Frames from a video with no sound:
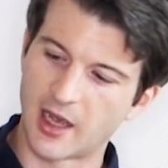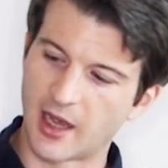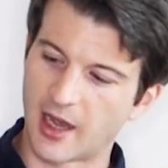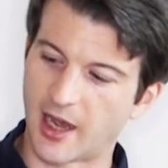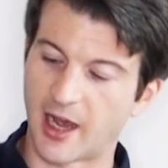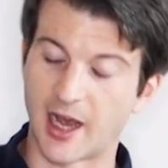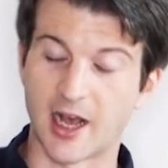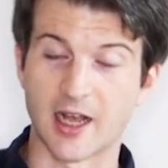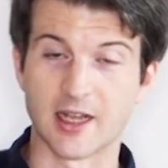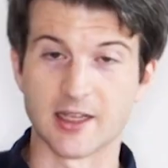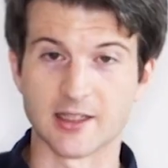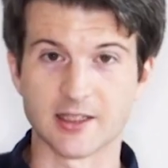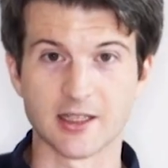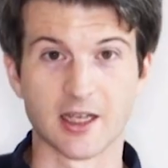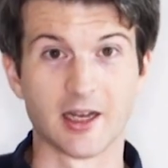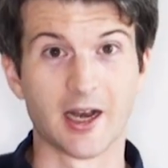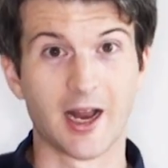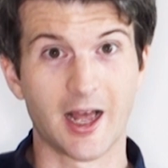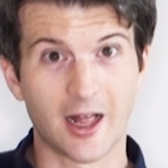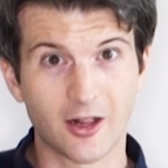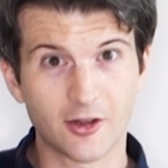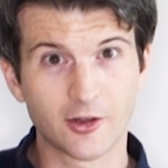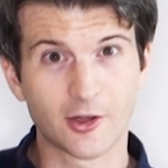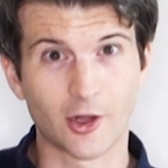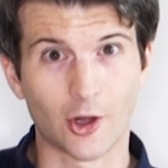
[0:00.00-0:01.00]
has an
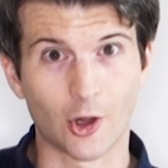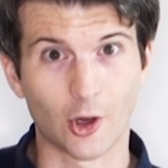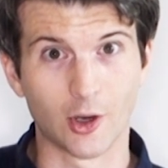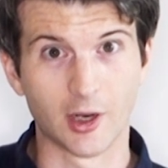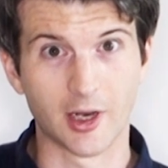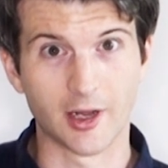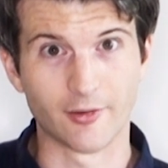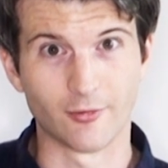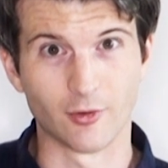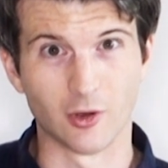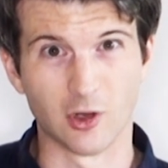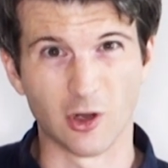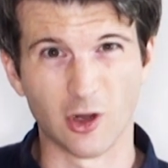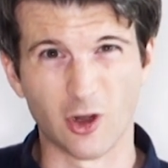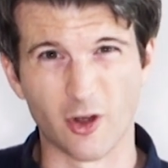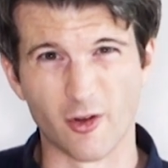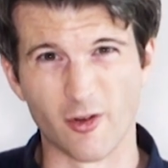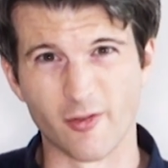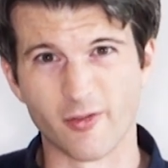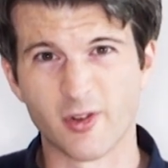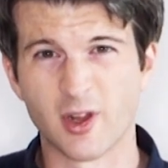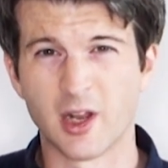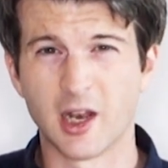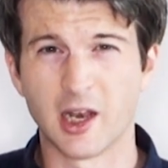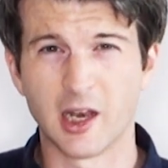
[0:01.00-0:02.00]
alcohol level
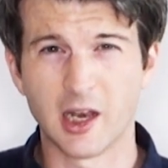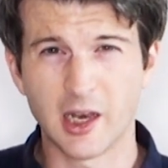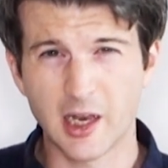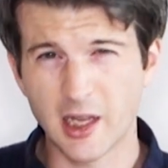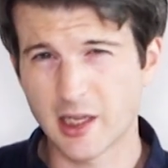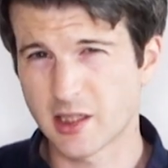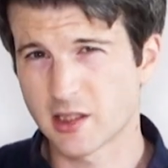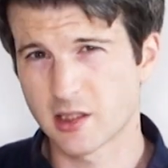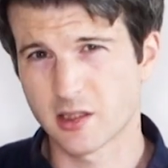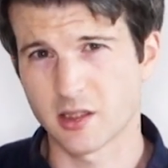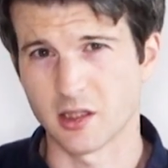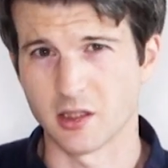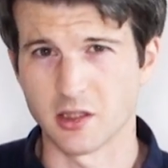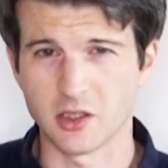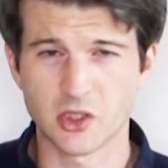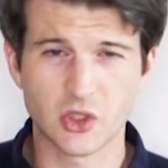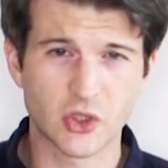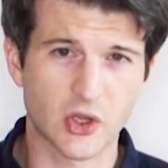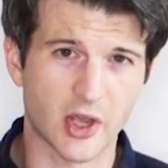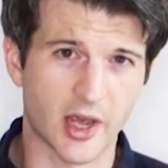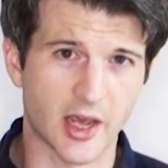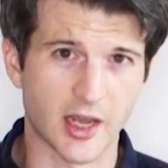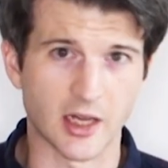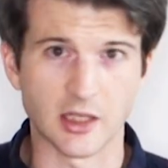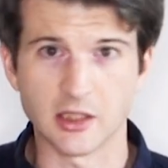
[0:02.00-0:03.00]
of less than,
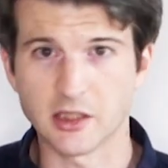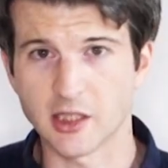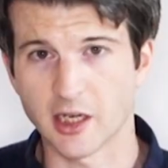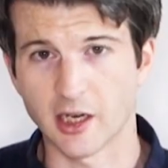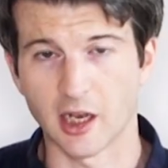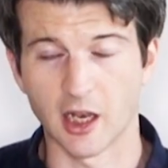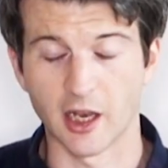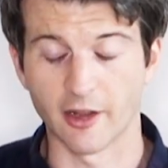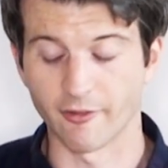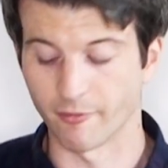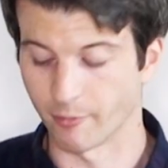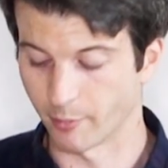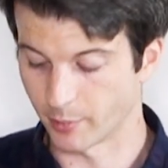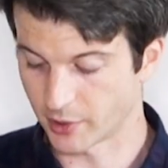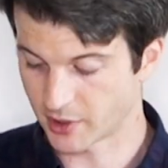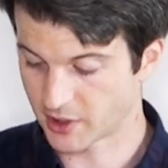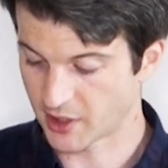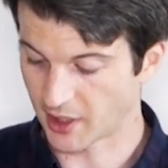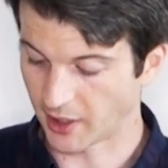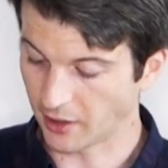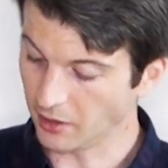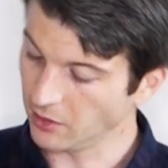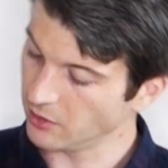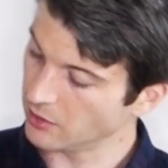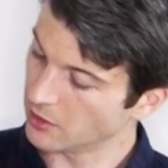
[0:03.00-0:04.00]
say,
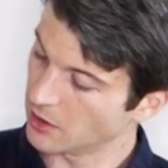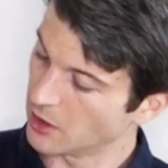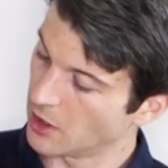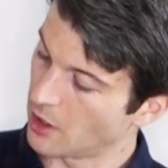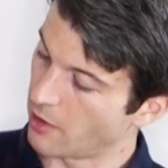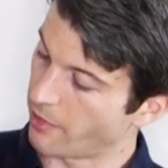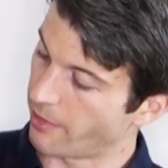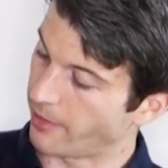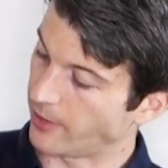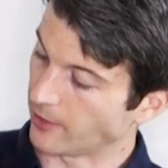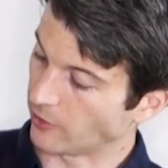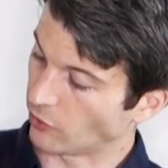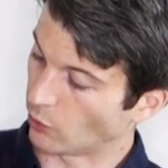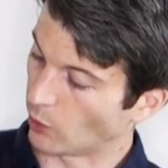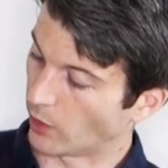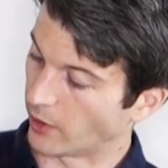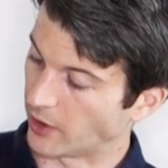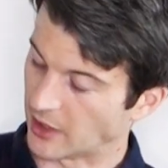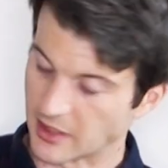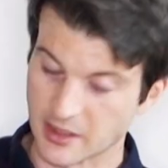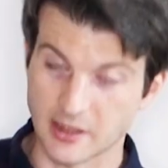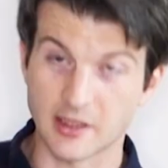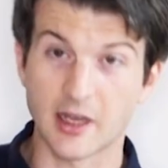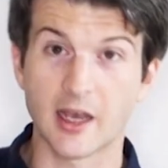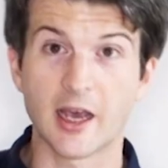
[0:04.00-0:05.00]
10-11%, this one
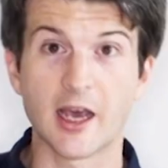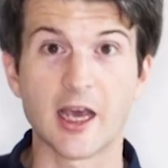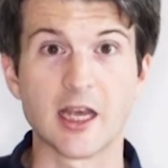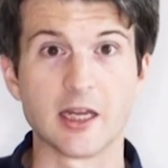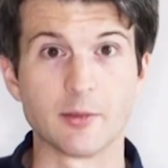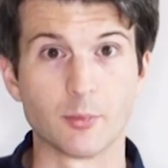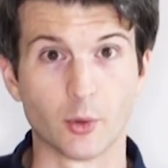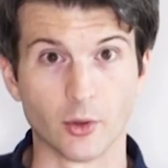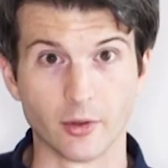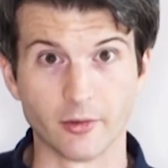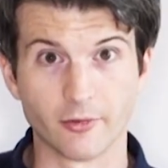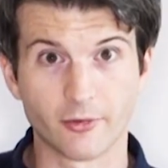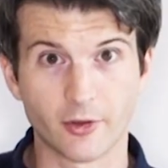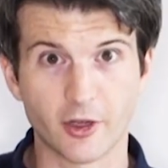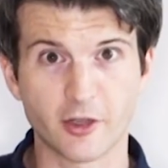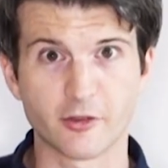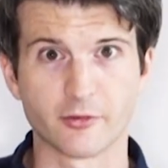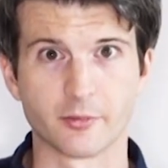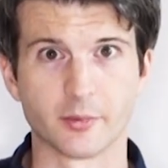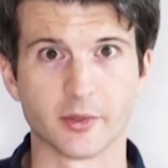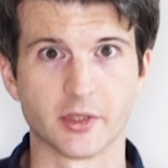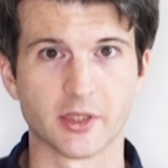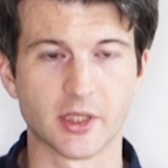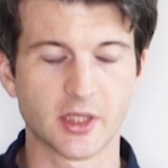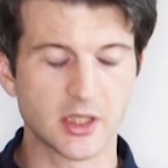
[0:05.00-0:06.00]
is
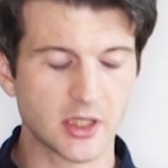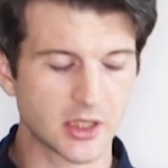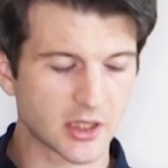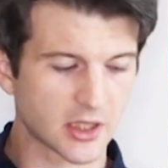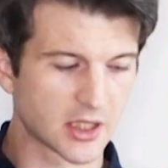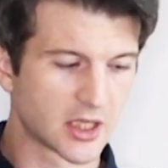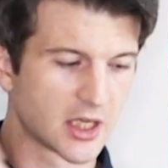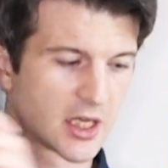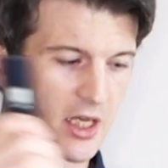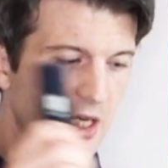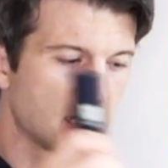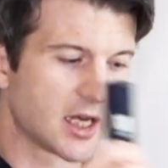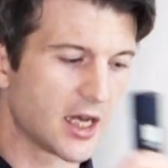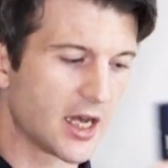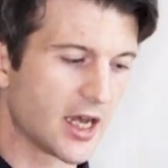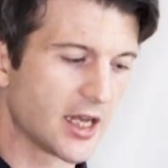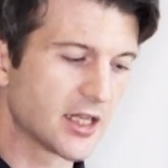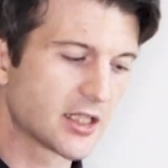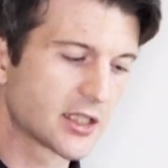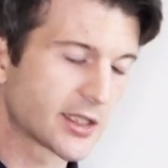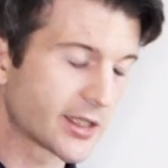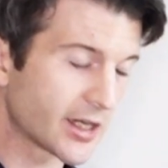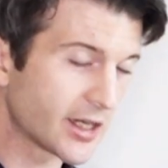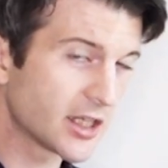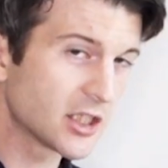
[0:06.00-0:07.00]
8.5%,
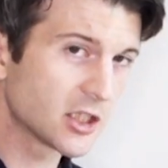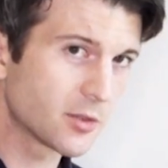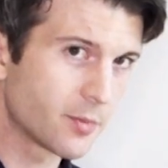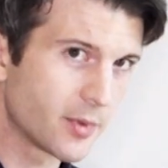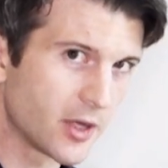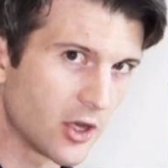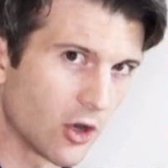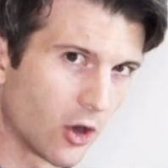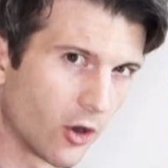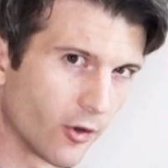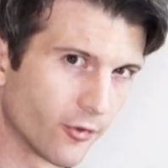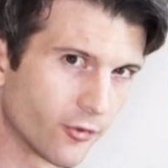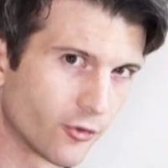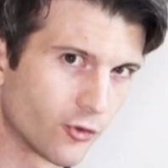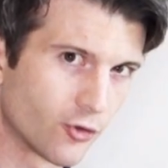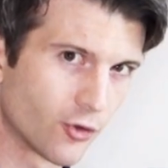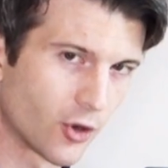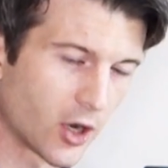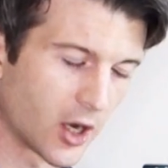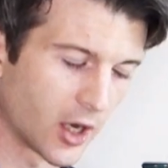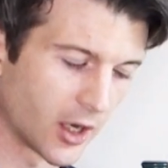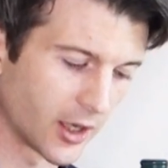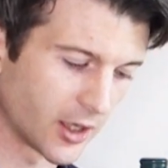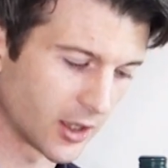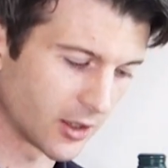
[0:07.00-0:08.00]
it's going to be
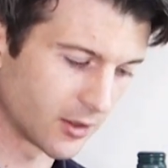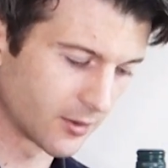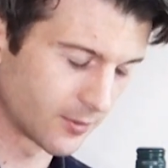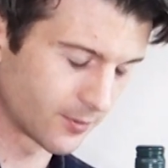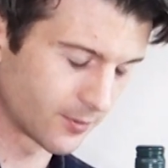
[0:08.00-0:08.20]
off-dry.